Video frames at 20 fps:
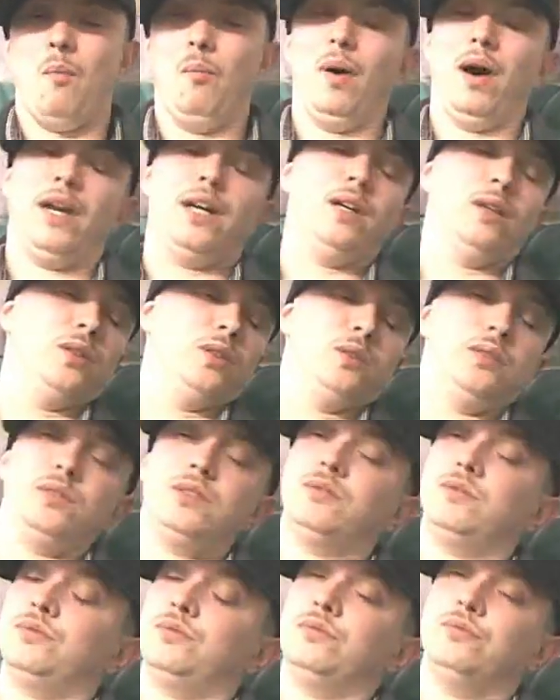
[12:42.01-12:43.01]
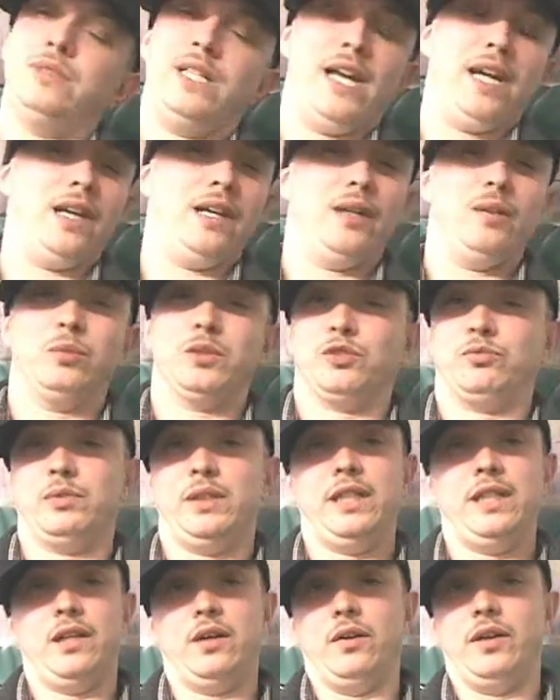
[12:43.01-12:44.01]
But it was
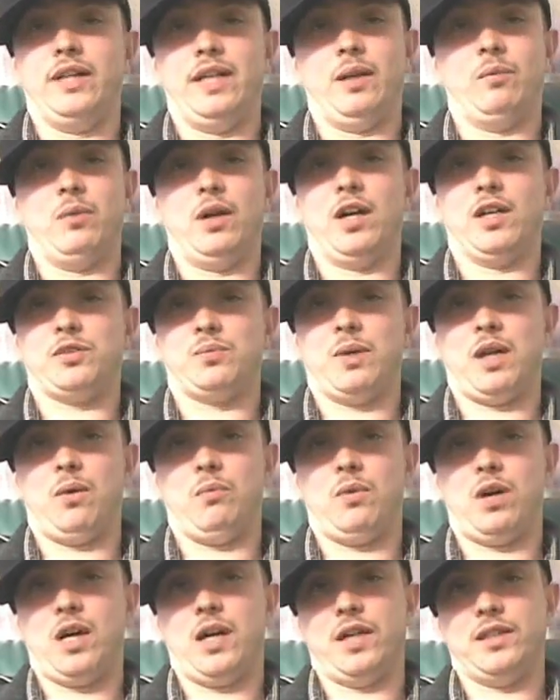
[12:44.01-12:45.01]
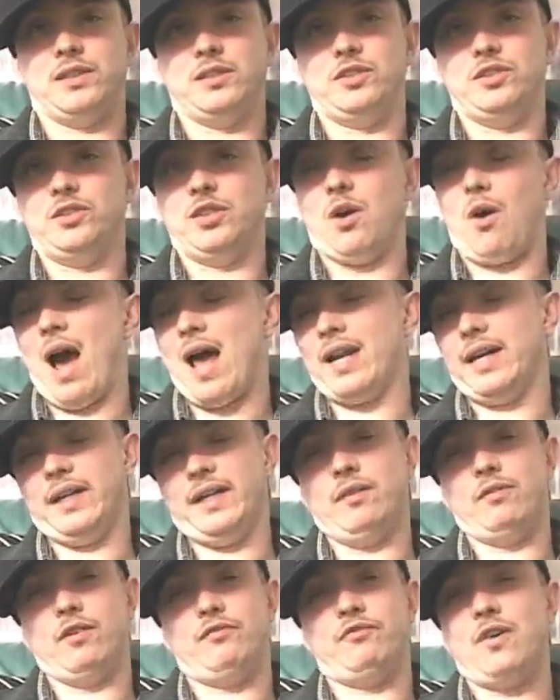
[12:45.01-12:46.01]
real, and it was what it was. And, you know, I
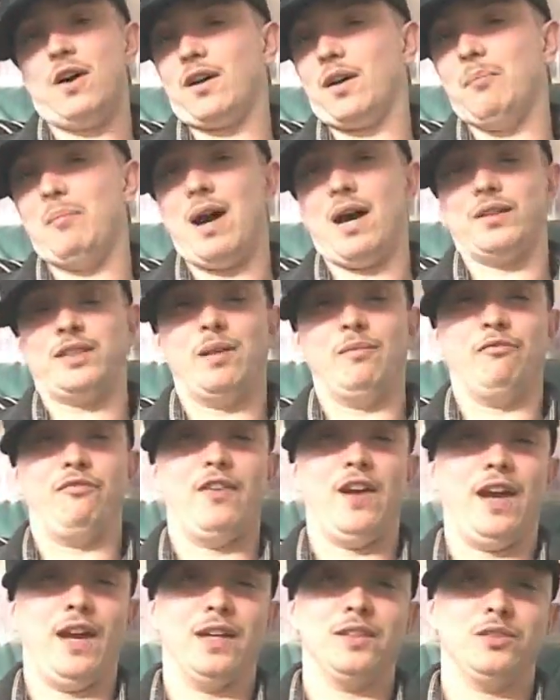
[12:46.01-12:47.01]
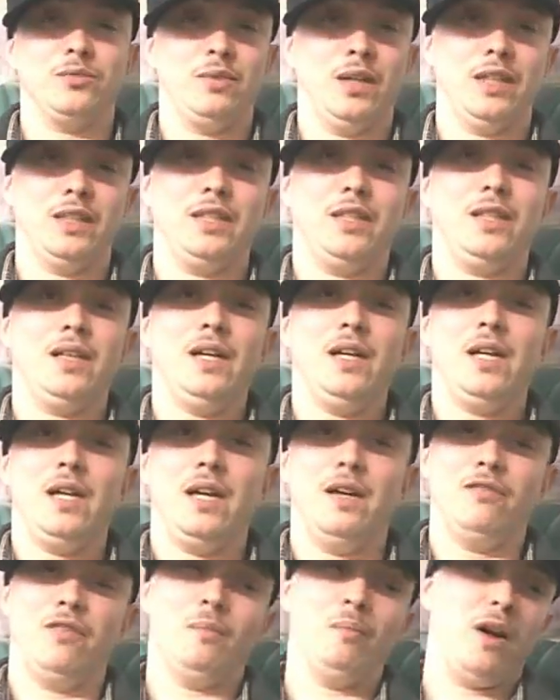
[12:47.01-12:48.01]
didn't give a fuck about them fans, really.
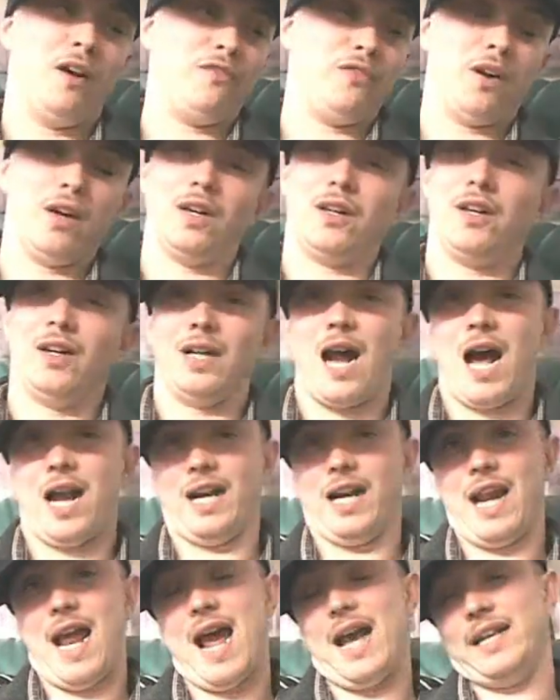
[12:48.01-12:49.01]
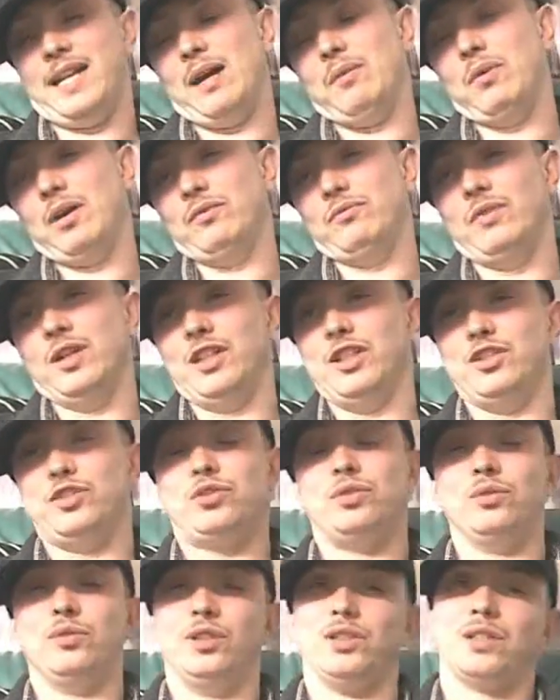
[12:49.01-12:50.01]
If a motherfucker couldn't honor that, they wasn't really
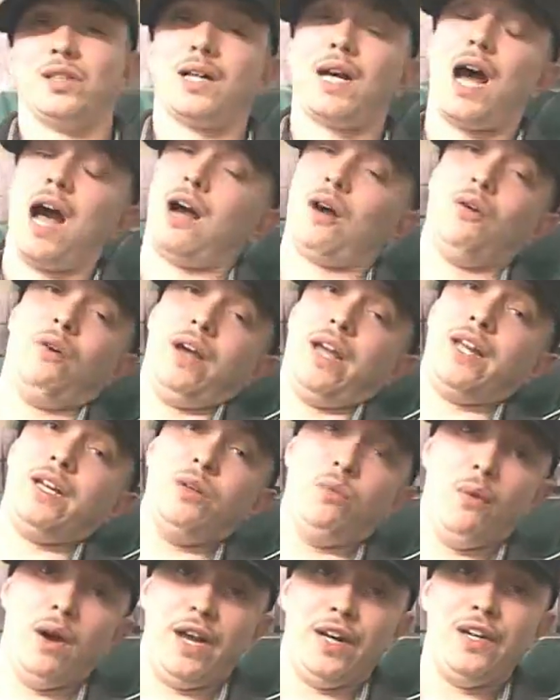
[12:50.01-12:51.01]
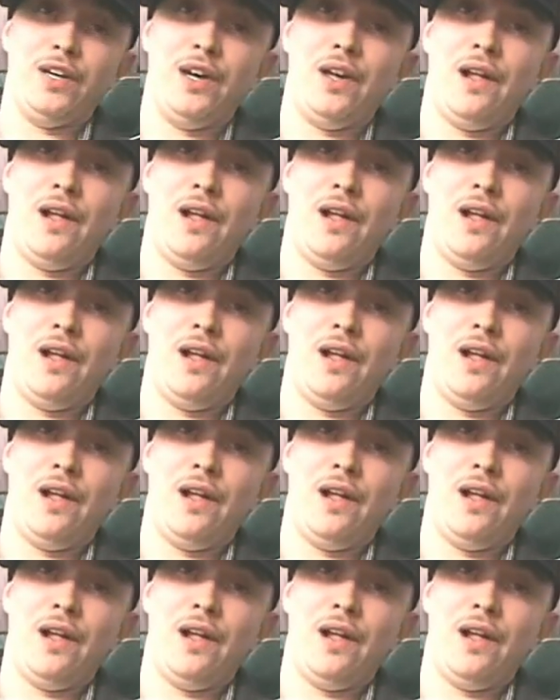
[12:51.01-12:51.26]
true to Chicago anyway.